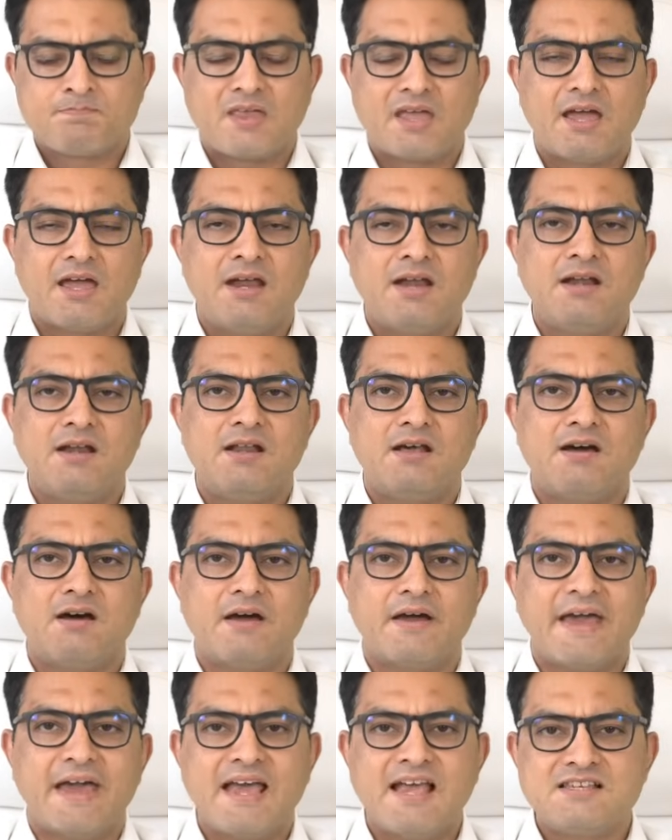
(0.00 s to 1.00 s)
And
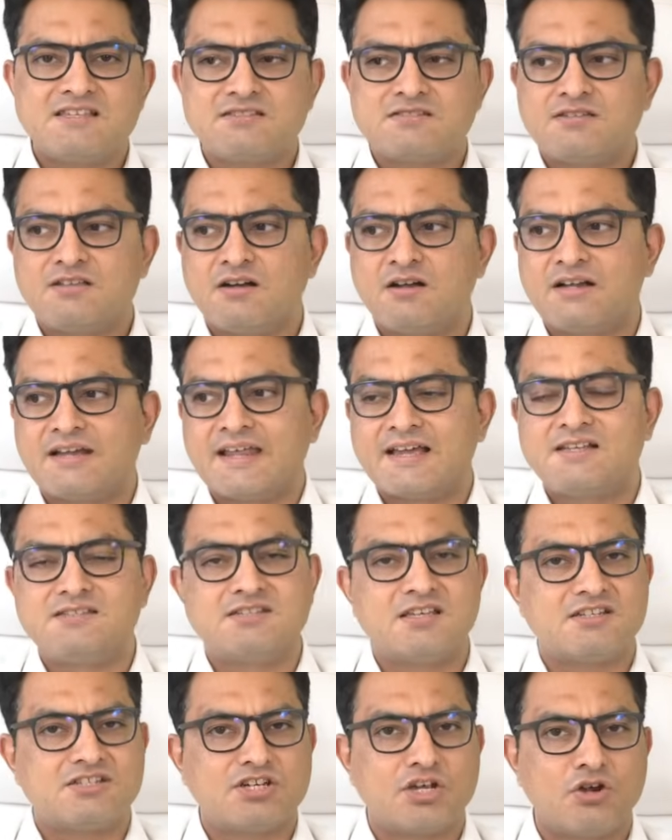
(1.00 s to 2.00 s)
as the
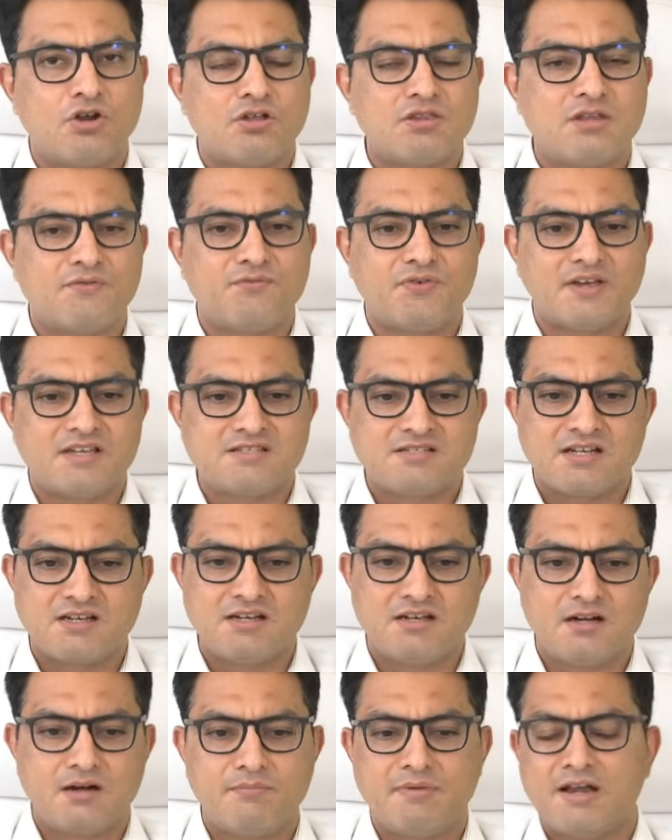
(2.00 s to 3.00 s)
taxation on the fixed
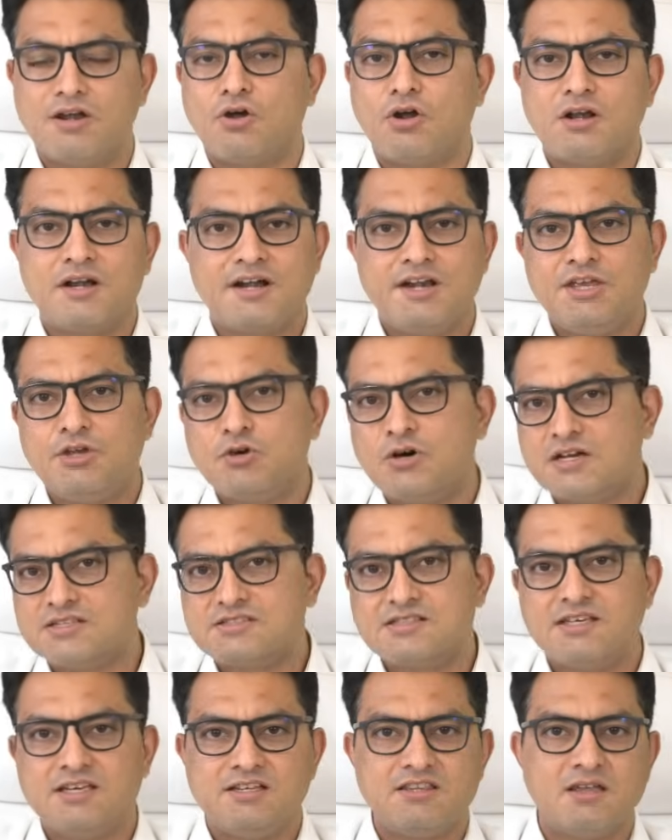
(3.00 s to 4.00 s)
income, and already you are
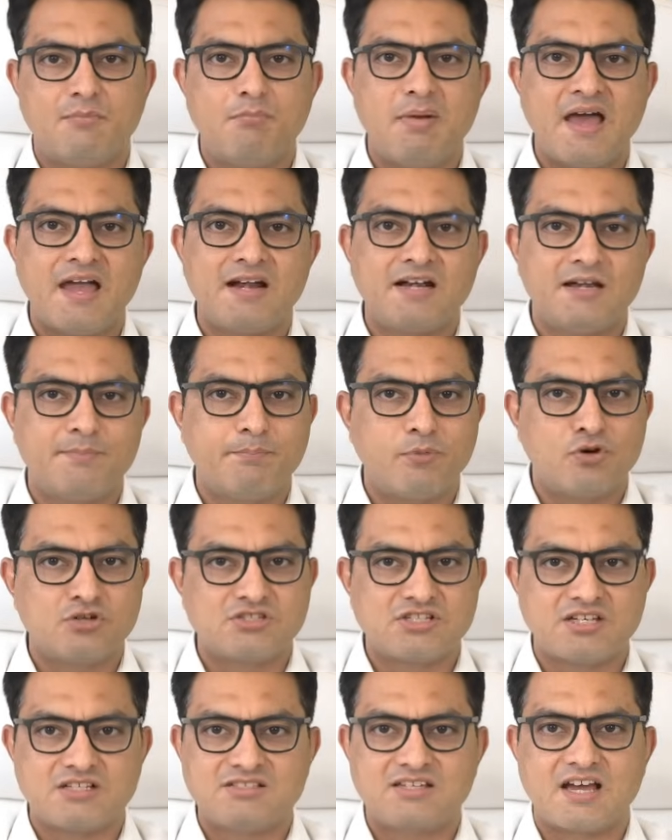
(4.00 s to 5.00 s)
seeing the bank
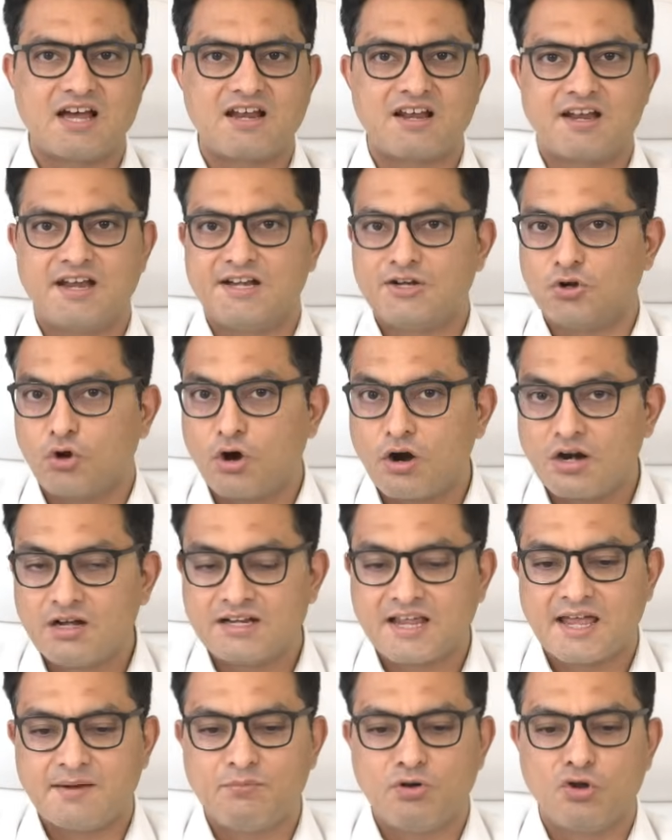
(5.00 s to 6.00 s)
deposits are at
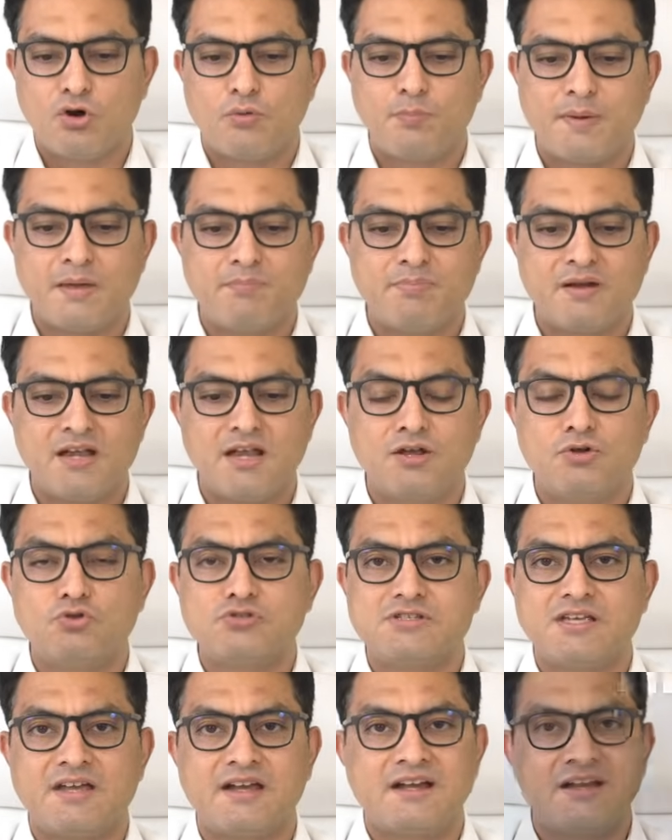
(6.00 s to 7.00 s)
all-time low. People are losing